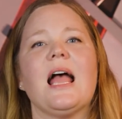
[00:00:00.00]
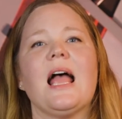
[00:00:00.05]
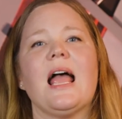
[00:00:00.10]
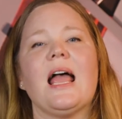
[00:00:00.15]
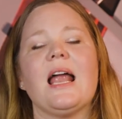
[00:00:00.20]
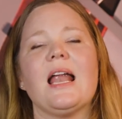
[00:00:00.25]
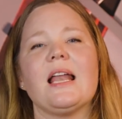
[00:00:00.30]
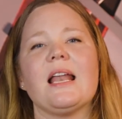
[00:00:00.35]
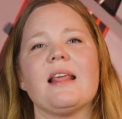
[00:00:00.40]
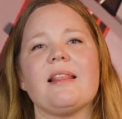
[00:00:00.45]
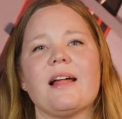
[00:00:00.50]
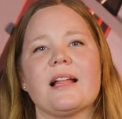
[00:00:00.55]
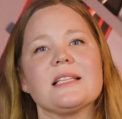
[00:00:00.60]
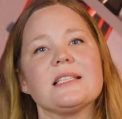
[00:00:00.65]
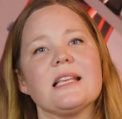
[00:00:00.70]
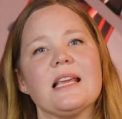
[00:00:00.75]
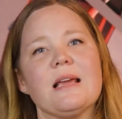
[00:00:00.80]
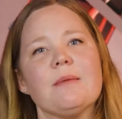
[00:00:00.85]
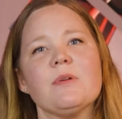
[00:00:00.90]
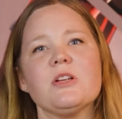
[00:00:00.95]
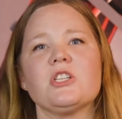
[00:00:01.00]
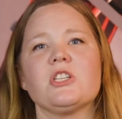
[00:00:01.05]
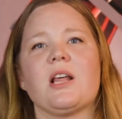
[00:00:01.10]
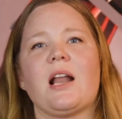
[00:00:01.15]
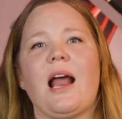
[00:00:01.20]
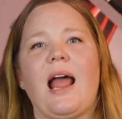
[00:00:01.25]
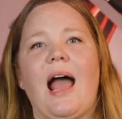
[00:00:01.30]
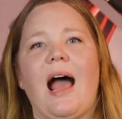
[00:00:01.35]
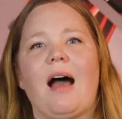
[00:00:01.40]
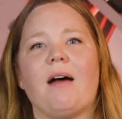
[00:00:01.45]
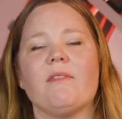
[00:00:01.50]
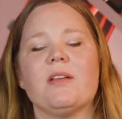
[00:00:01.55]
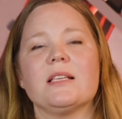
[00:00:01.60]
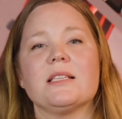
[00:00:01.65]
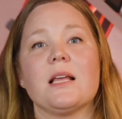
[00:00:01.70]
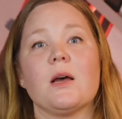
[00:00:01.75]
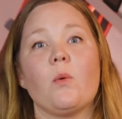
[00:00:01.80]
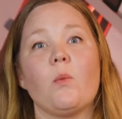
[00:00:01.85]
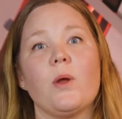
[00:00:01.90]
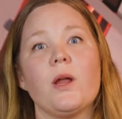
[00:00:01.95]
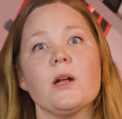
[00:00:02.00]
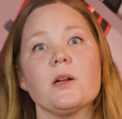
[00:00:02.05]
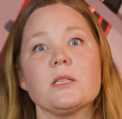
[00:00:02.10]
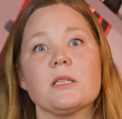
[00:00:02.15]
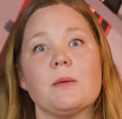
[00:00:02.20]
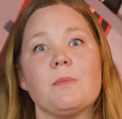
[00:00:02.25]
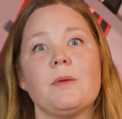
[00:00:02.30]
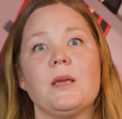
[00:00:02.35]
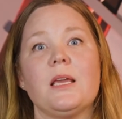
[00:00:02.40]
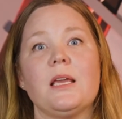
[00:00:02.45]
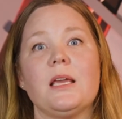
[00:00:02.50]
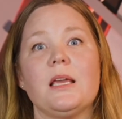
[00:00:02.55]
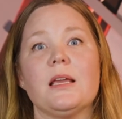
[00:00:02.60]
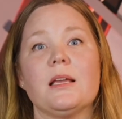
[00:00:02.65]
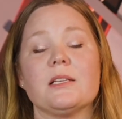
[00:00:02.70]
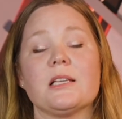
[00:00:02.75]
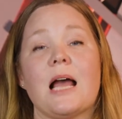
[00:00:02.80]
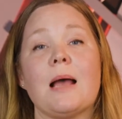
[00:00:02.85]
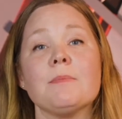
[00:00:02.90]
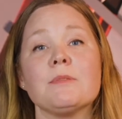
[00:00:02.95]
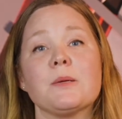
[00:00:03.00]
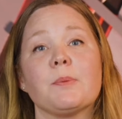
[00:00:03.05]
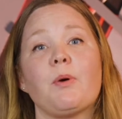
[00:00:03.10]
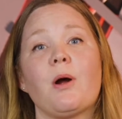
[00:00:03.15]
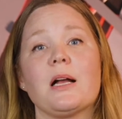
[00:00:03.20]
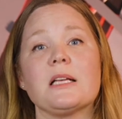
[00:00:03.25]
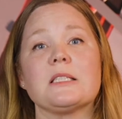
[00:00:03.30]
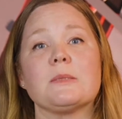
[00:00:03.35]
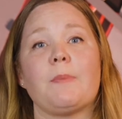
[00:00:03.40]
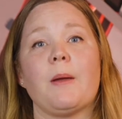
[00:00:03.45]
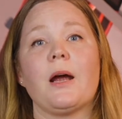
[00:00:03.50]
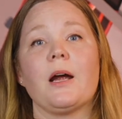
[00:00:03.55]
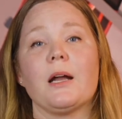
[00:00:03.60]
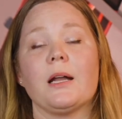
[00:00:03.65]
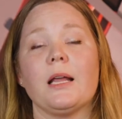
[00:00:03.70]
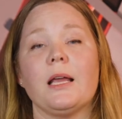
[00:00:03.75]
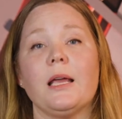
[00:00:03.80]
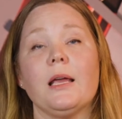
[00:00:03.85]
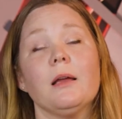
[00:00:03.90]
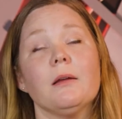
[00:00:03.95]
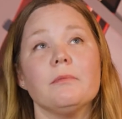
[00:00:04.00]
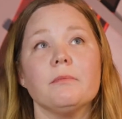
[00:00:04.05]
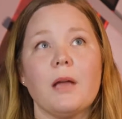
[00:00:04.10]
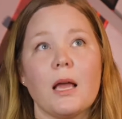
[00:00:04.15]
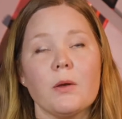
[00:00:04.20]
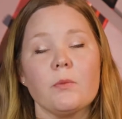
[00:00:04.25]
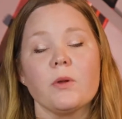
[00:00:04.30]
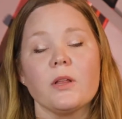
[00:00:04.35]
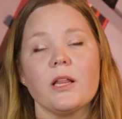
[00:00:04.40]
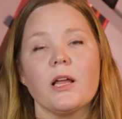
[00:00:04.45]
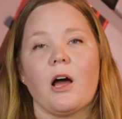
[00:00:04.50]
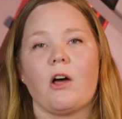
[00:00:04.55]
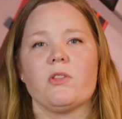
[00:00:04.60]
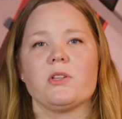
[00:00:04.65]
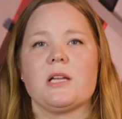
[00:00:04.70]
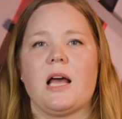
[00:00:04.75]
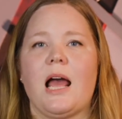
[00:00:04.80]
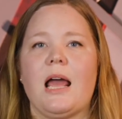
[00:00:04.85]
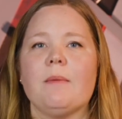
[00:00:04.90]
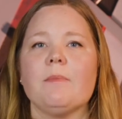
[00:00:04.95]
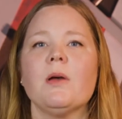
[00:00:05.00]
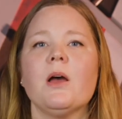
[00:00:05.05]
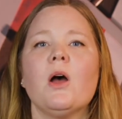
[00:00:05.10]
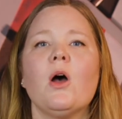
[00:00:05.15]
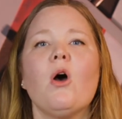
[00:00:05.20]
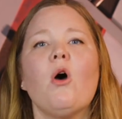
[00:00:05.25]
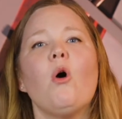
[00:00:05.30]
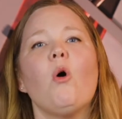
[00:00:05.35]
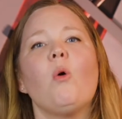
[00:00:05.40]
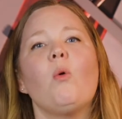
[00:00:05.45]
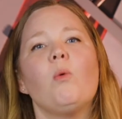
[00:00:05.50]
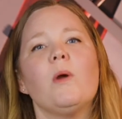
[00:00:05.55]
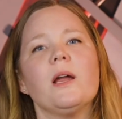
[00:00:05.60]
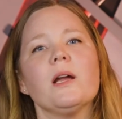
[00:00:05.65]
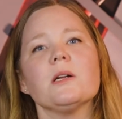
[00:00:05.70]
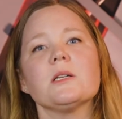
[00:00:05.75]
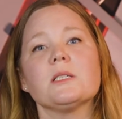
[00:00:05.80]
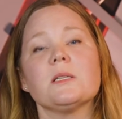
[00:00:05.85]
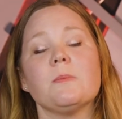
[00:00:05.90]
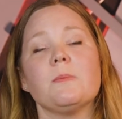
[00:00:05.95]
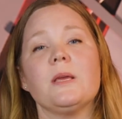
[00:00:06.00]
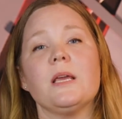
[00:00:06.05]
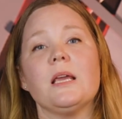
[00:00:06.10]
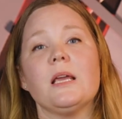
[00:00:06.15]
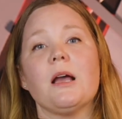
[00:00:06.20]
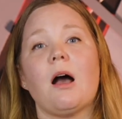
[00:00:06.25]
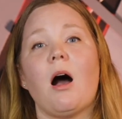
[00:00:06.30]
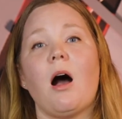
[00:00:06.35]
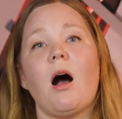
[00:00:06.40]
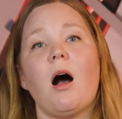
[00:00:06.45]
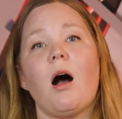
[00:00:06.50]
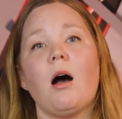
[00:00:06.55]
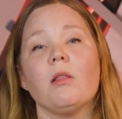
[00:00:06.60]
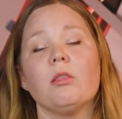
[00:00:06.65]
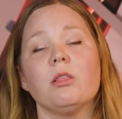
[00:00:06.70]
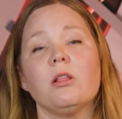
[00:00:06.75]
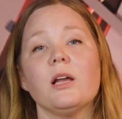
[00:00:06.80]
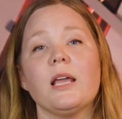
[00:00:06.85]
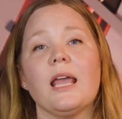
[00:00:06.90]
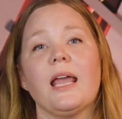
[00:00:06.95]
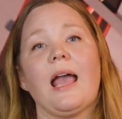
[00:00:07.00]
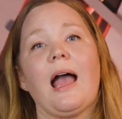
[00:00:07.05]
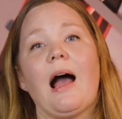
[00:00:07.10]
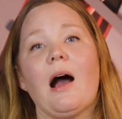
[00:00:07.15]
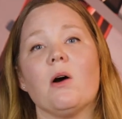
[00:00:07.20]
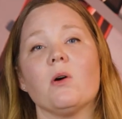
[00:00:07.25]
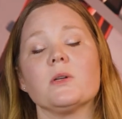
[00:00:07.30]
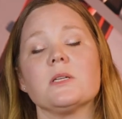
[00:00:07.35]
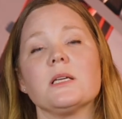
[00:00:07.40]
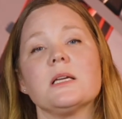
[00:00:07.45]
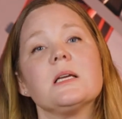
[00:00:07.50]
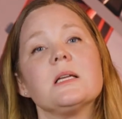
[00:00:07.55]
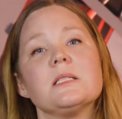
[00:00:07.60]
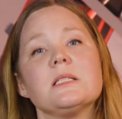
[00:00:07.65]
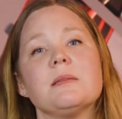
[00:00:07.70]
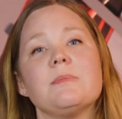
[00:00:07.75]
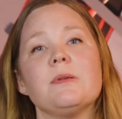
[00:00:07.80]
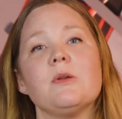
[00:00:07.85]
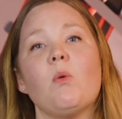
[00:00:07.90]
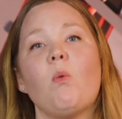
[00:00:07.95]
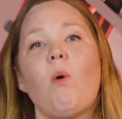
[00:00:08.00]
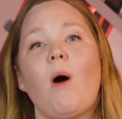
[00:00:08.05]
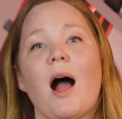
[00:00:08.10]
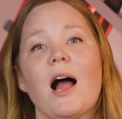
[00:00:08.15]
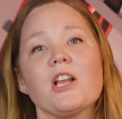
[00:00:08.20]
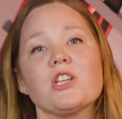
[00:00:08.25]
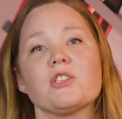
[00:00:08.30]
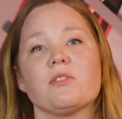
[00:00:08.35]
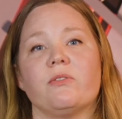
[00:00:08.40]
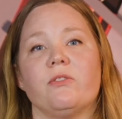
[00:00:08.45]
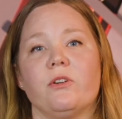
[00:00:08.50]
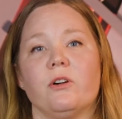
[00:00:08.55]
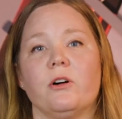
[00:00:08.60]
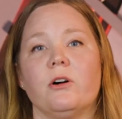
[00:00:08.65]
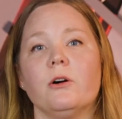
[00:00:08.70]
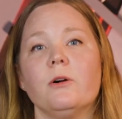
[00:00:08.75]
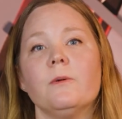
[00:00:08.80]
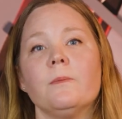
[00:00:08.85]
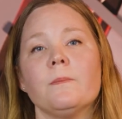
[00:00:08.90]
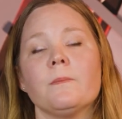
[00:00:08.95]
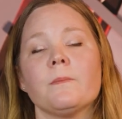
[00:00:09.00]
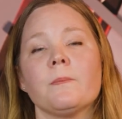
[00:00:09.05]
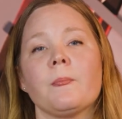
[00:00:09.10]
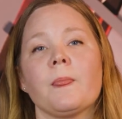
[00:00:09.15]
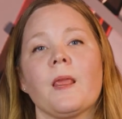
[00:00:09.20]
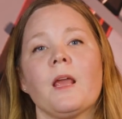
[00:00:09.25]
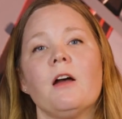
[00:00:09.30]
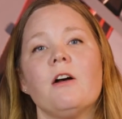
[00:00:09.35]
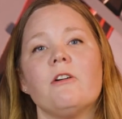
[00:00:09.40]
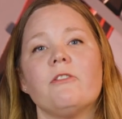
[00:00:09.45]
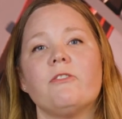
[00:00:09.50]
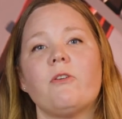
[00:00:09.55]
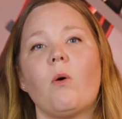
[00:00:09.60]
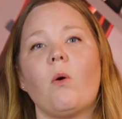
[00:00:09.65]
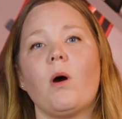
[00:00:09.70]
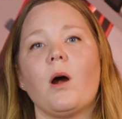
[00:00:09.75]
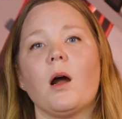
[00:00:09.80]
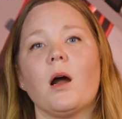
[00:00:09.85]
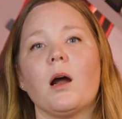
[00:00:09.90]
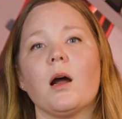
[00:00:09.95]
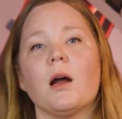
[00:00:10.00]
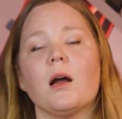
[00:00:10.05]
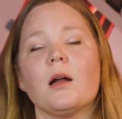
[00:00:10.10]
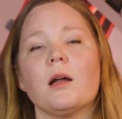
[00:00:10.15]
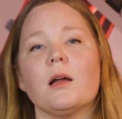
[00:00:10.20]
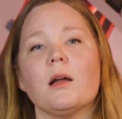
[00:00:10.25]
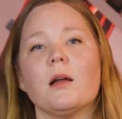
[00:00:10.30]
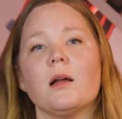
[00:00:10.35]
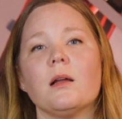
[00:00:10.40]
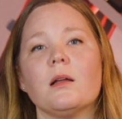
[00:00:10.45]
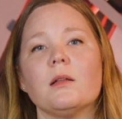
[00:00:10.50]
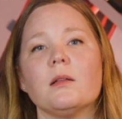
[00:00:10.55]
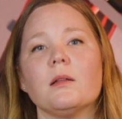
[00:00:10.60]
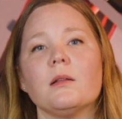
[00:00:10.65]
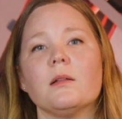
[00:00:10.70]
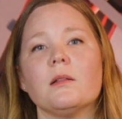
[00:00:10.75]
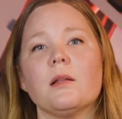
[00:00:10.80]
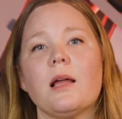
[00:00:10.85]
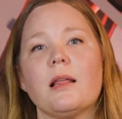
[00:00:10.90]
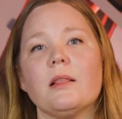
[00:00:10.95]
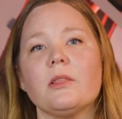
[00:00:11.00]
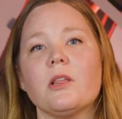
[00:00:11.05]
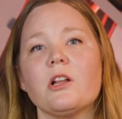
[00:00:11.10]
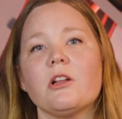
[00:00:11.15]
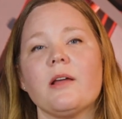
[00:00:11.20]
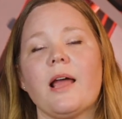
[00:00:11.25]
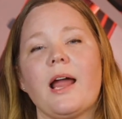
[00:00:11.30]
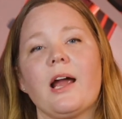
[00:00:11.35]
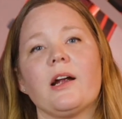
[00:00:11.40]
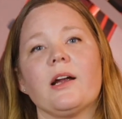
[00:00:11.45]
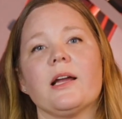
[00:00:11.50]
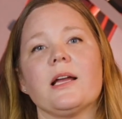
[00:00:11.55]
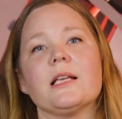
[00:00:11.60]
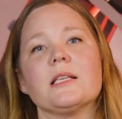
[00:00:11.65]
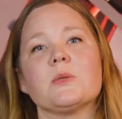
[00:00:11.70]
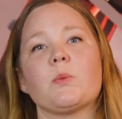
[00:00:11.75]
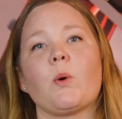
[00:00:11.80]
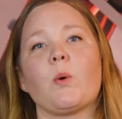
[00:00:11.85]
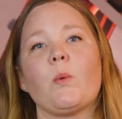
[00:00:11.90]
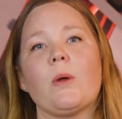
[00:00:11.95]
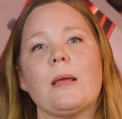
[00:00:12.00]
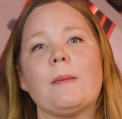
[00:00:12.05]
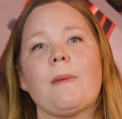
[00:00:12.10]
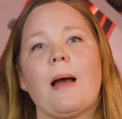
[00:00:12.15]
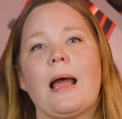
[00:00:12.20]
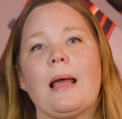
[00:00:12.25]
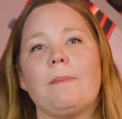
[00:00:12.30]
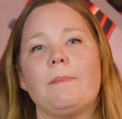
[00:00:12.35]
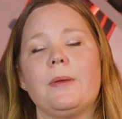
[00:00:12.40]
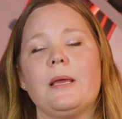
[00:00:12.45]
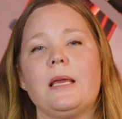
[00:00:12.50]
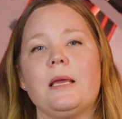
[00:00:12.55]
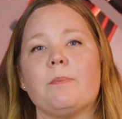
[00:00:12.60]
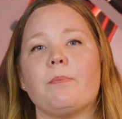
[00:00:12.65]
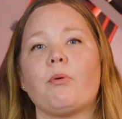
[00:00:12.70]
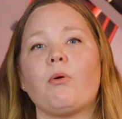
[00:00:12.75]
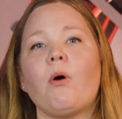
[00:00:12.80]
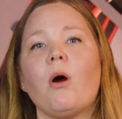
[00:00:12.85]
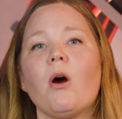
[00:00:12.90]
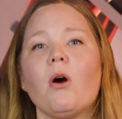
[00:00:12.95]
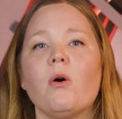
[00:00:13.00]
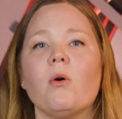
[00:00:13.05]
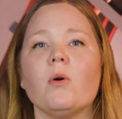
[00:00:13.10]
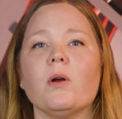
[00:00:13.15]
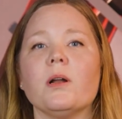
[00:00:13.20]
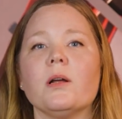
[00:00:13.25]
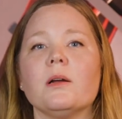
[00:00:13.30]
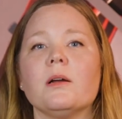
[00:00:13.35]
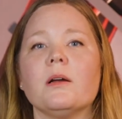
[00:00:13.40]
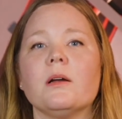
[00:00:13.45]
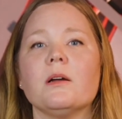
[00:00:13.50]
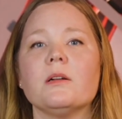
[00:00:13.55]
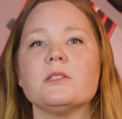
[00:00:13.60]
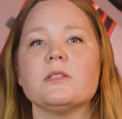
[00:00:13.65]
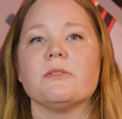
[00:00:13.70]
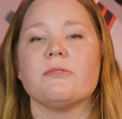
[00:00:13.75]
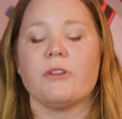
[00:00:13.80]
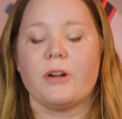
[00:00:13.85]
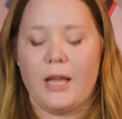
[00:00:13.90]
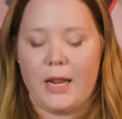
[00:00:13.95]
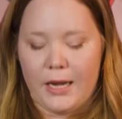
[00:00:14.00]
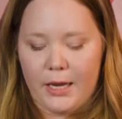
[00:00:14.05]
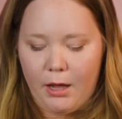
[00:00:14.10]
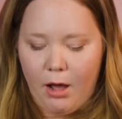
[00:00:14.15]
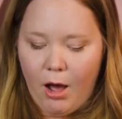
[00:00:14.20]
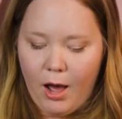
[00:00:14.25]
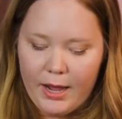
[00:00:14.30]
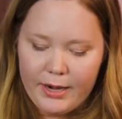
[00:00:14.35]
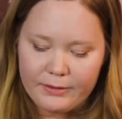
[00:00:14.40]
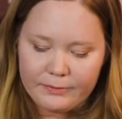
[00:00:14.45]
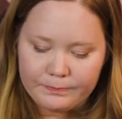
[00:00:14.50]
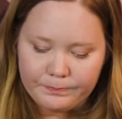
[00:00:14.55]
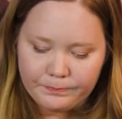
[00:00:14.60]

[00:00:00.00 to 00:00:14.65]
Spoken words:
And that's the image that I have, is that we are to be, in times of prosperity, and really all the time, we are to be looking out, to be watchful for little areas where we might be prone to forgetting God.